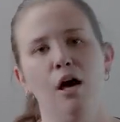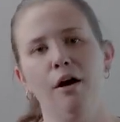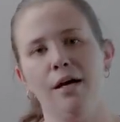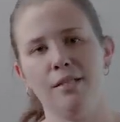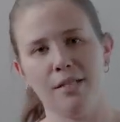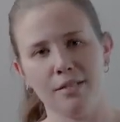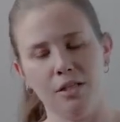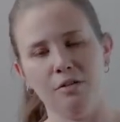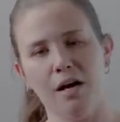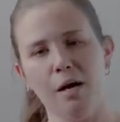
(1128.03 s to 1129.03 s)
All right, guys, that's
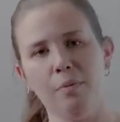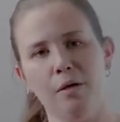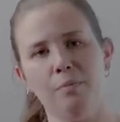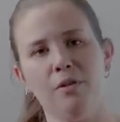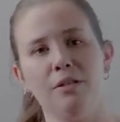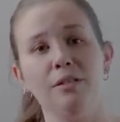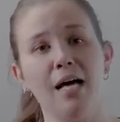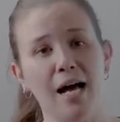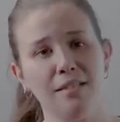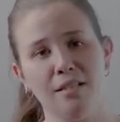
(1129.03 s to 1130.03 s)
going to wrap up the
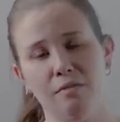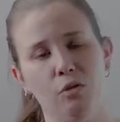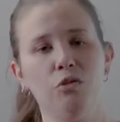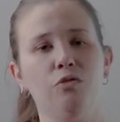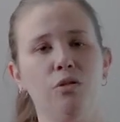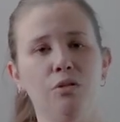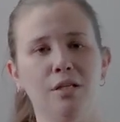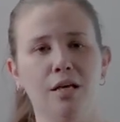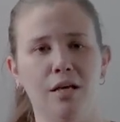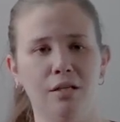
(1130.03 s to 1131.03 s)
last set of notes for
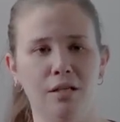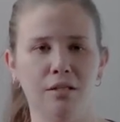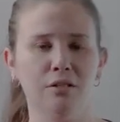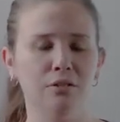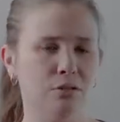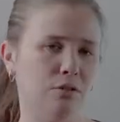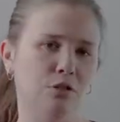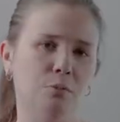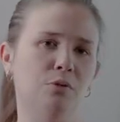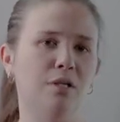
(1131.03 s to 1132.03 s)
Unit 9 and conclude
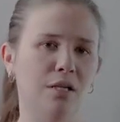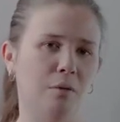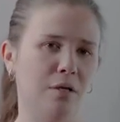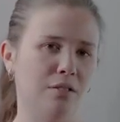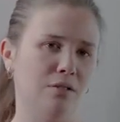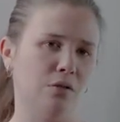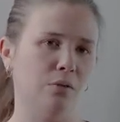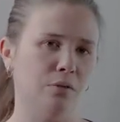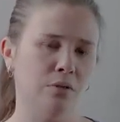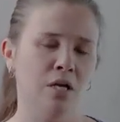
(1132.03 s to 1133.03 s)
thermodynamics as a
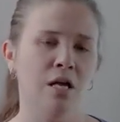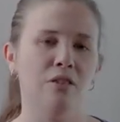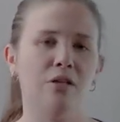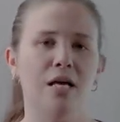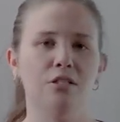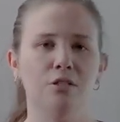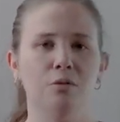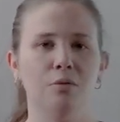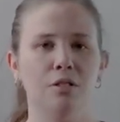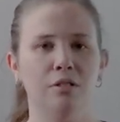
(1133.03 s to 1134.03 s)
whole. The next
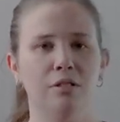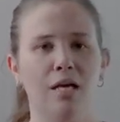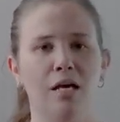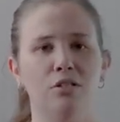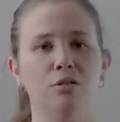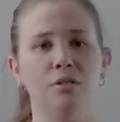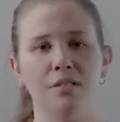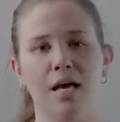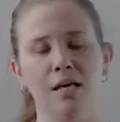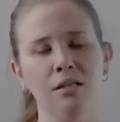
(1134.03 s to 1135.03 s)
unit we're going to look at is
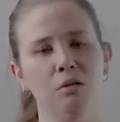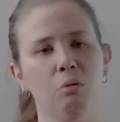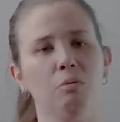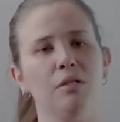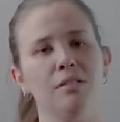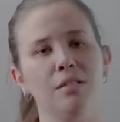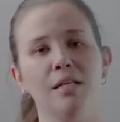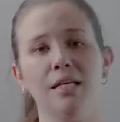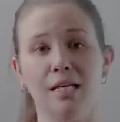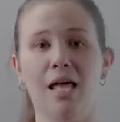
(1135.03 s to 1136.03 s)
Unit 10, where we're going to
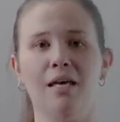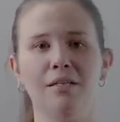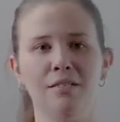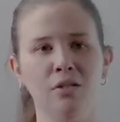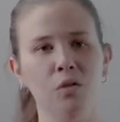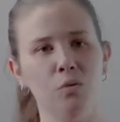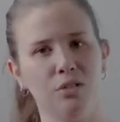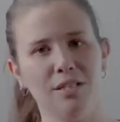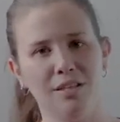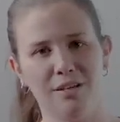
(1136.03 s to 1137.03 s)
study kinetics. We'll see you